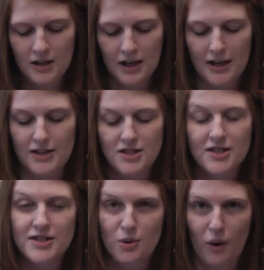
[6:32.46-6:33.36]
At age
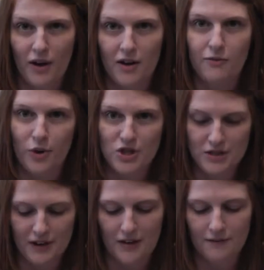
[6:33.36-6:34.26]
61,
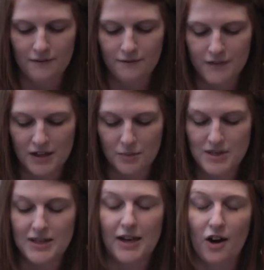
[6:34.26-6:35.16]
unfortunately, Linda
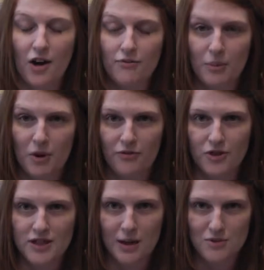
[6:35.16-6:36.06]
was laid off from her
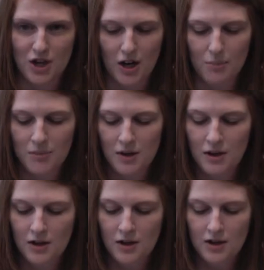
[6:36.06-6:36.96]
full-time job.
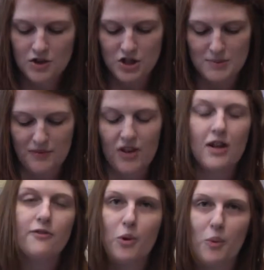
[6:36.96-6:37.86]
She has been
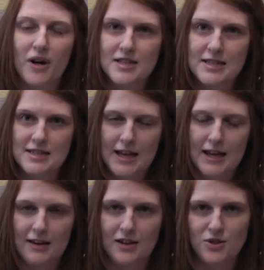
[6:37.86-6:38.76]
looking for work since
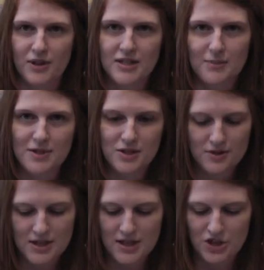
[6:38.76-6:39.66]
then and doing
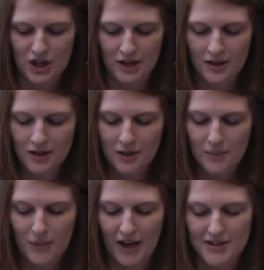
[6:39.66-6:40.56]
substitute teaching,
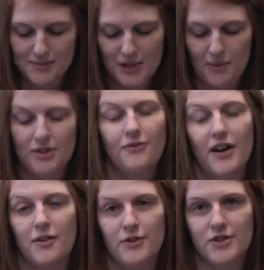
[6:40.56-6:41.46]
but hasn't been able to
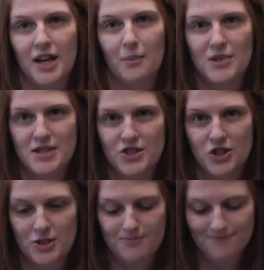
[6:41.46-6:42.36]
find a full-time
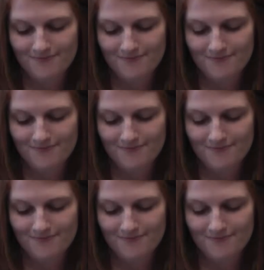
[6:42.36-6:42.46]
position.